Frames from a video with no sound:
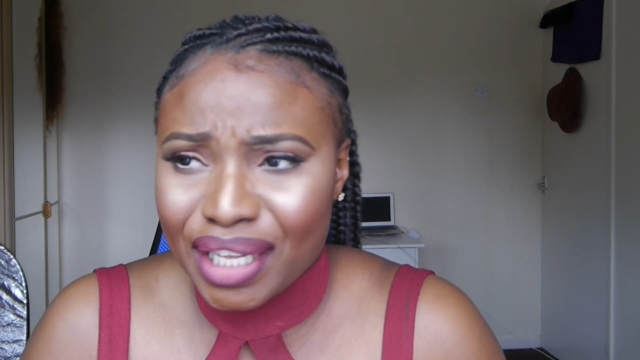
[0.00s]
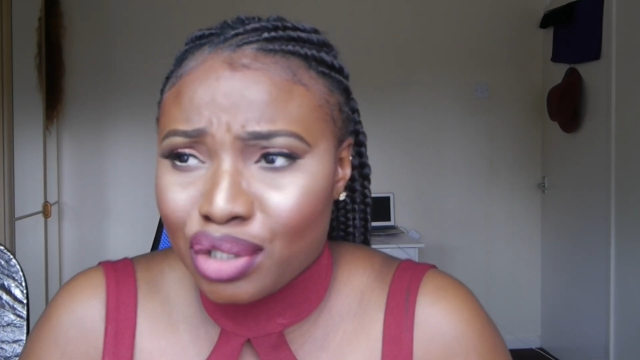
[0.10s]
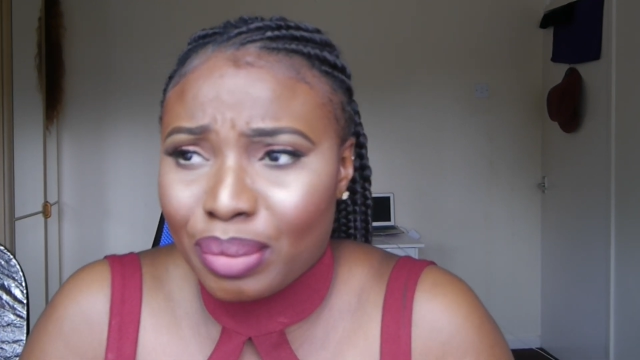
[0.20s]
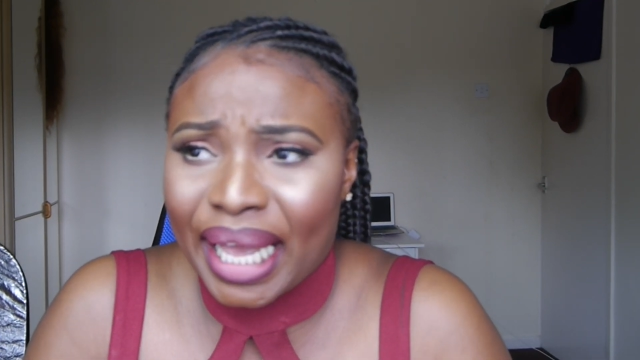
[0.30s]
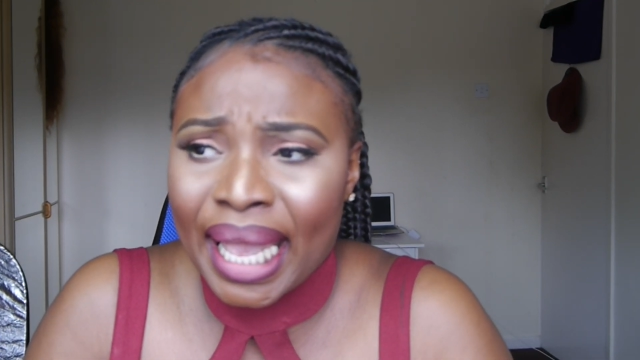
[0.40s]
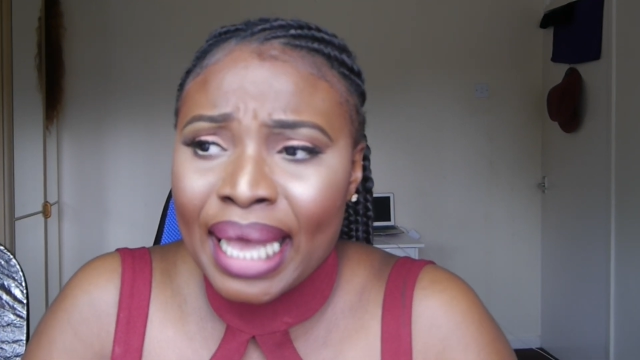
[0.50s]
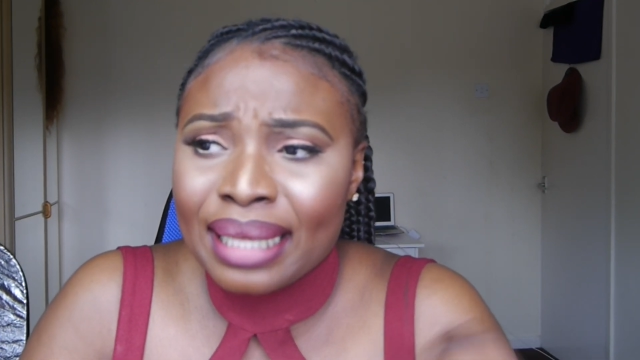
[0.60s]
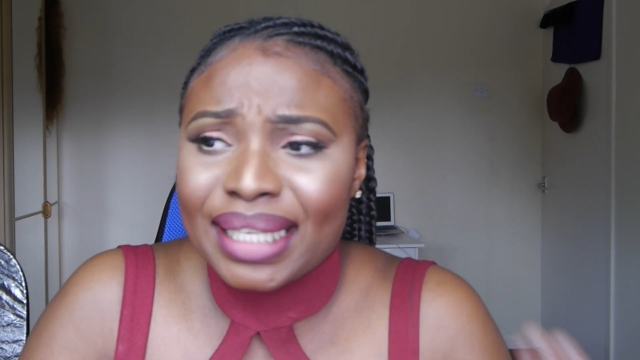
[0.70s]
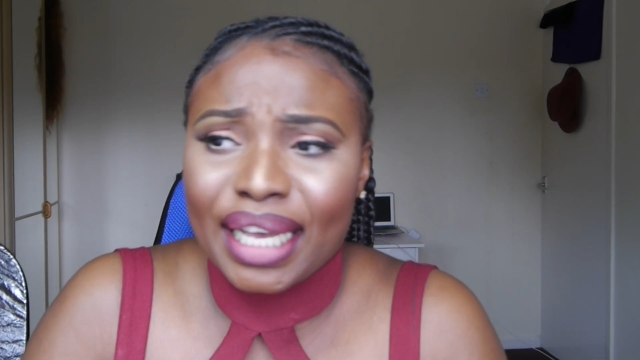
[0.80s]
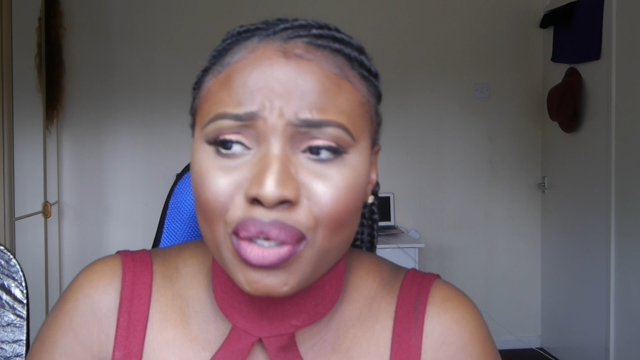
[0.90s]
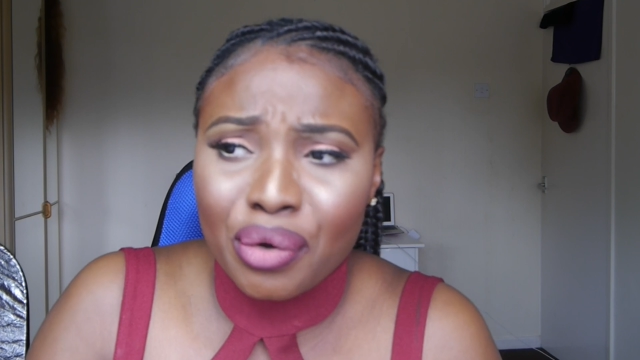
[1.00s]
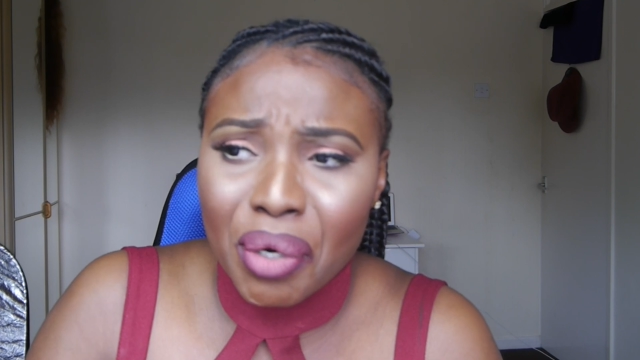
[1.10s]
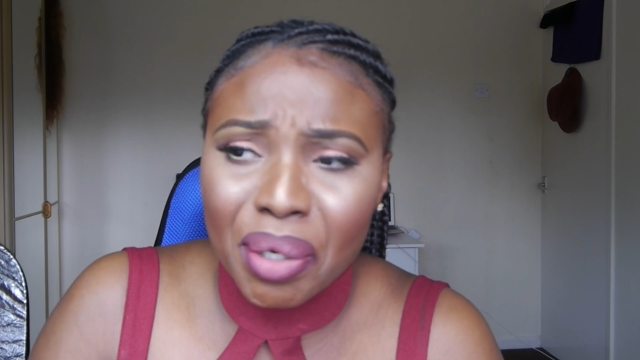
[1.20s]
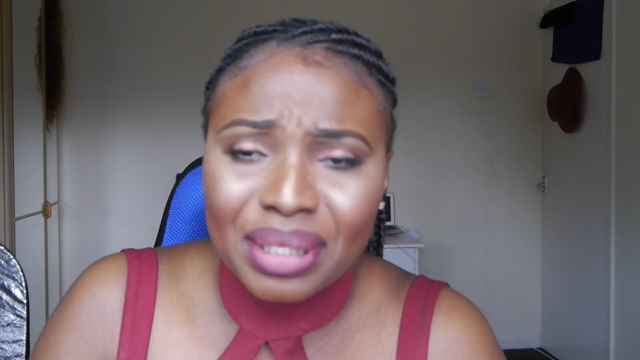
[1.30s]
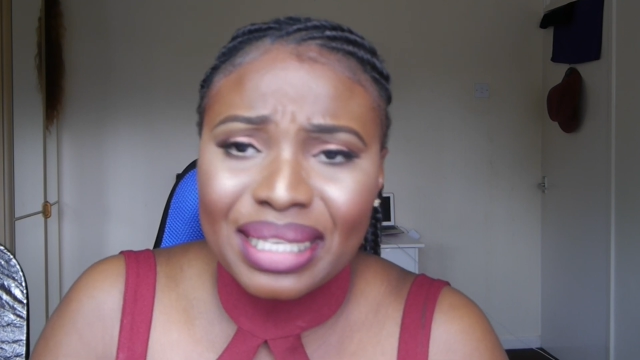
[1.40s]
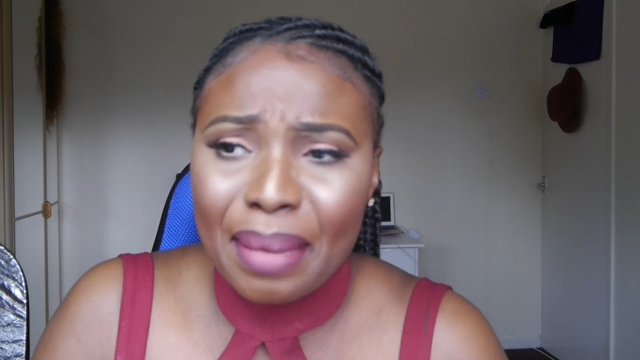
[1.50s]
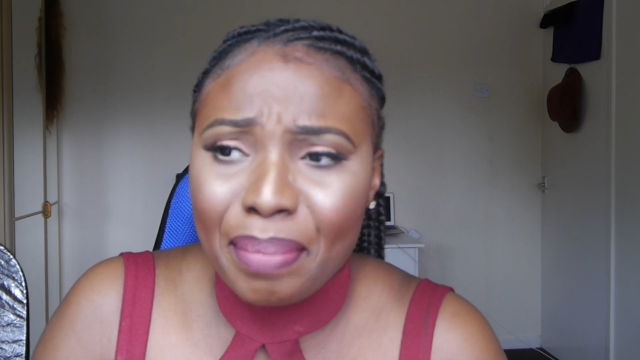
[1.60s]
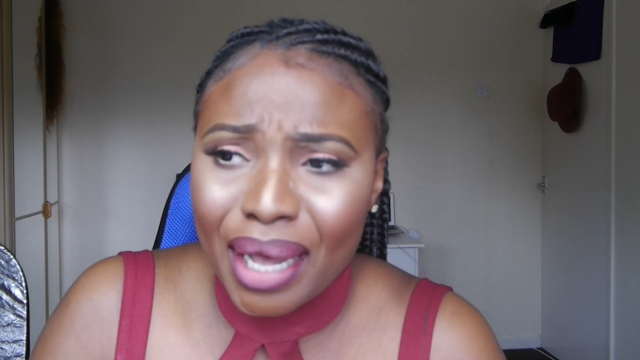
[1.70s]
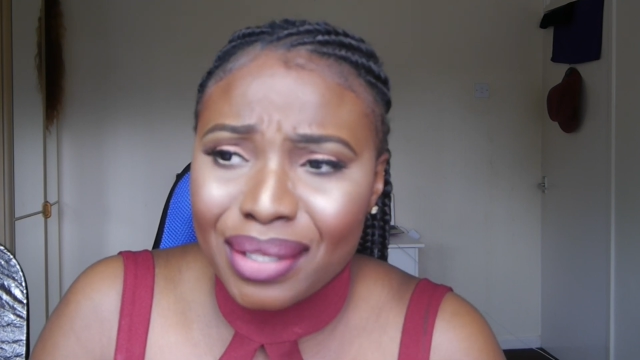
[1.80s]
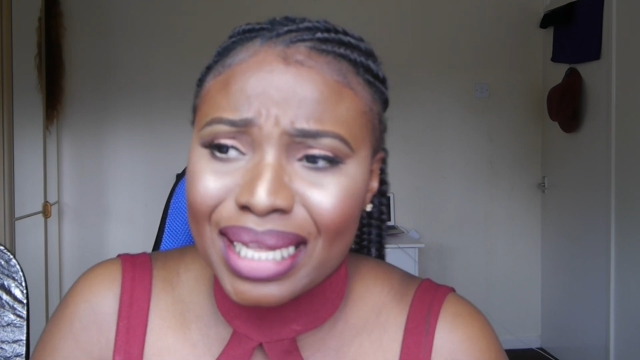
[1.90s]
They used to be like €10,
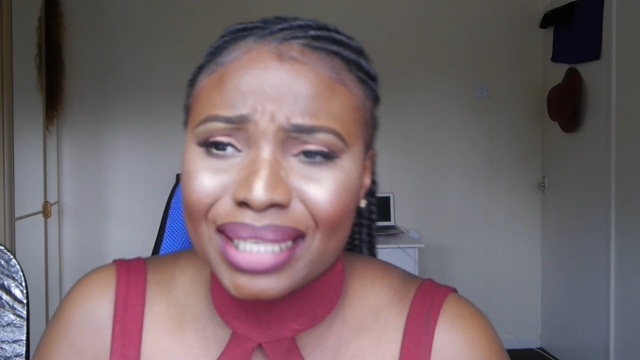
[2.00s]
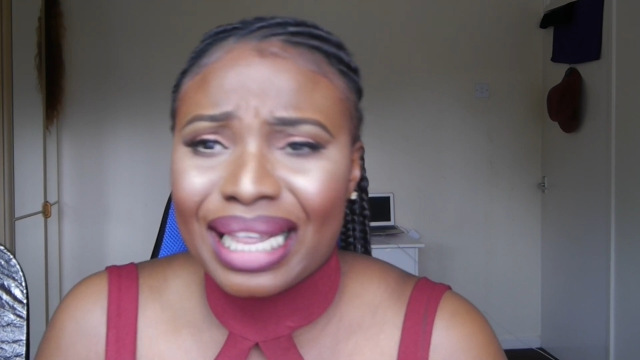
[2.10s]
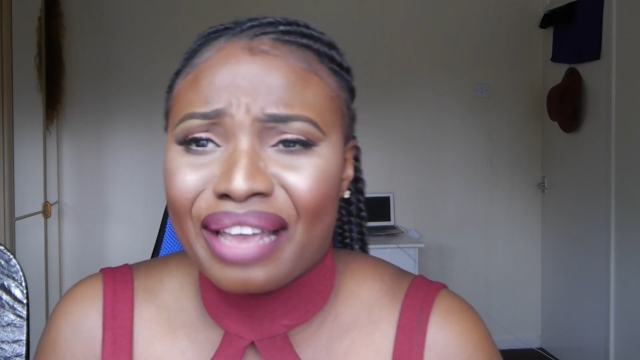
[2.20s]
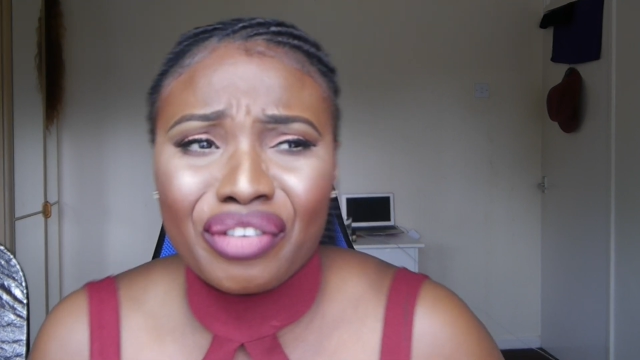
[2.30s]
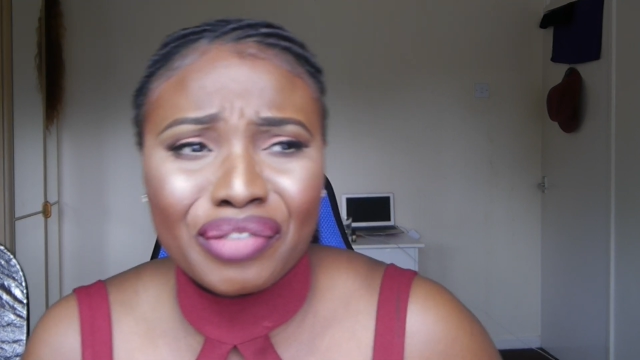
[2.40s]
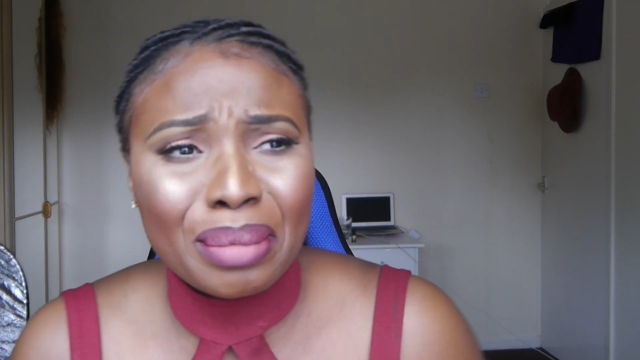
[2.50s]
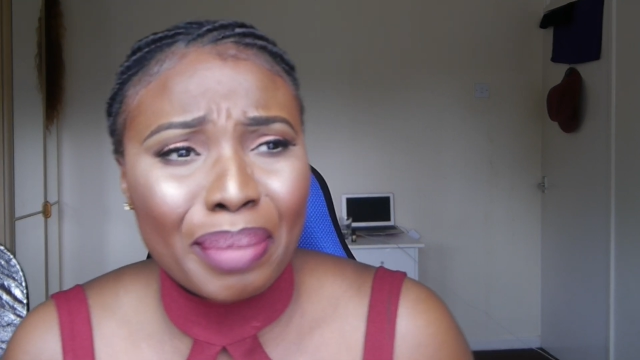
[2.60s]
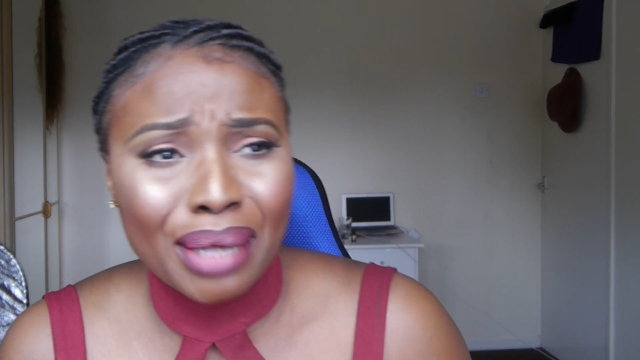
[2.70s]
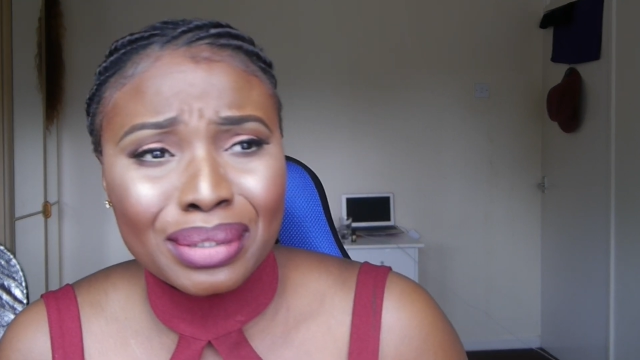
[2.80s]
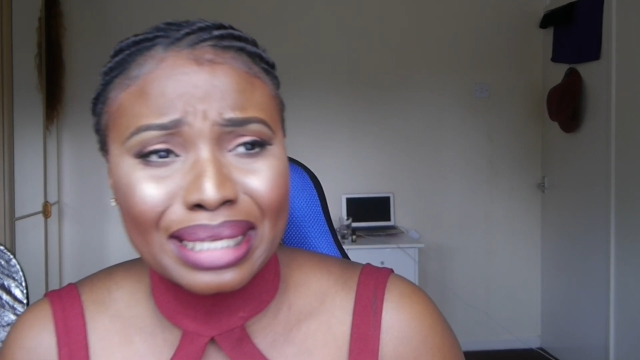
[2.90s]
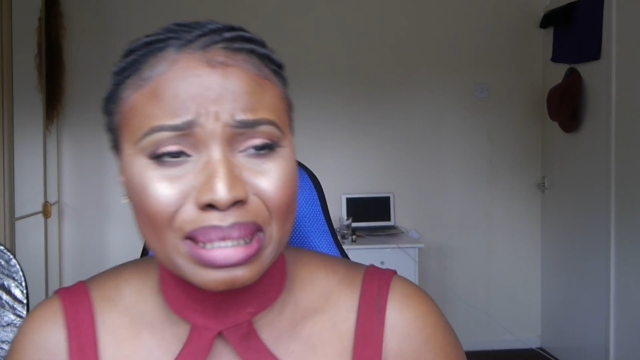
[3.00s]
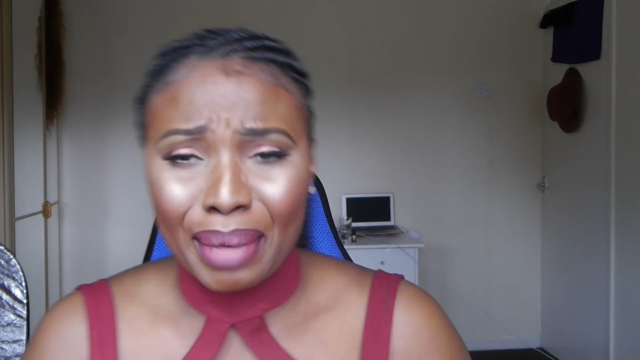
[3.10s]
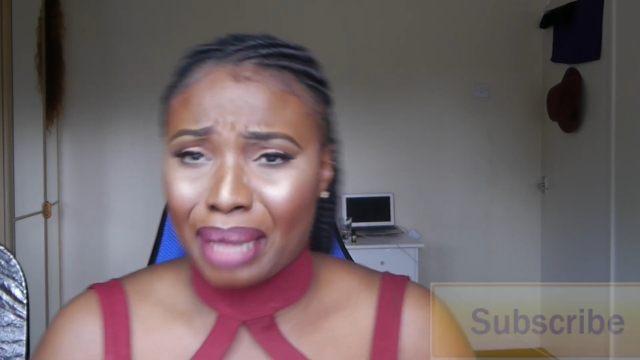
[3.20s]
£10, now they're like £15, £18.